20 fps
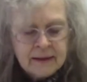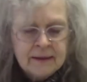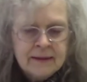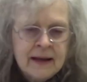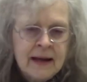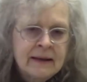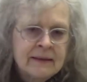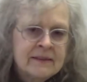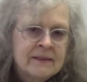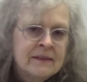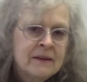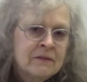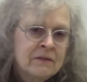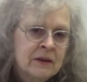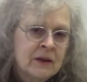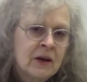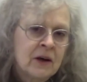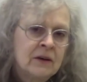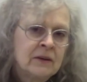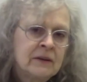that
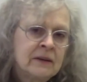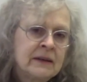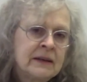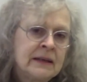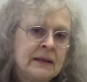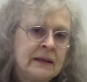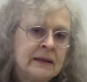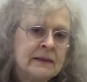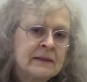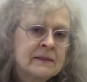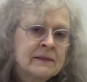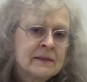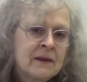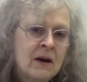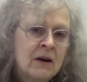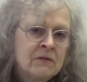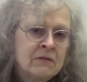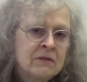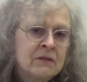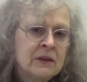difficulty is
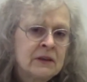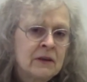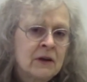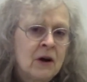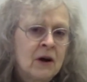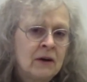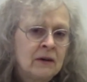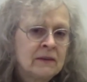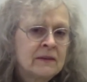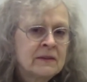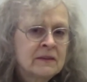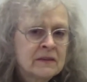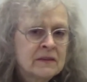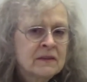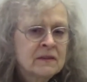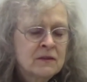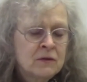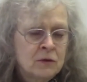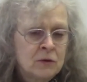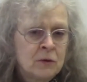often called a
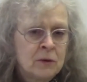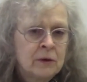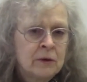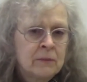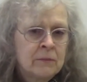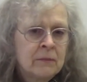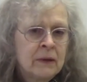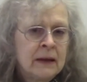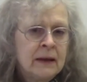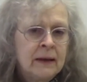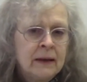storm.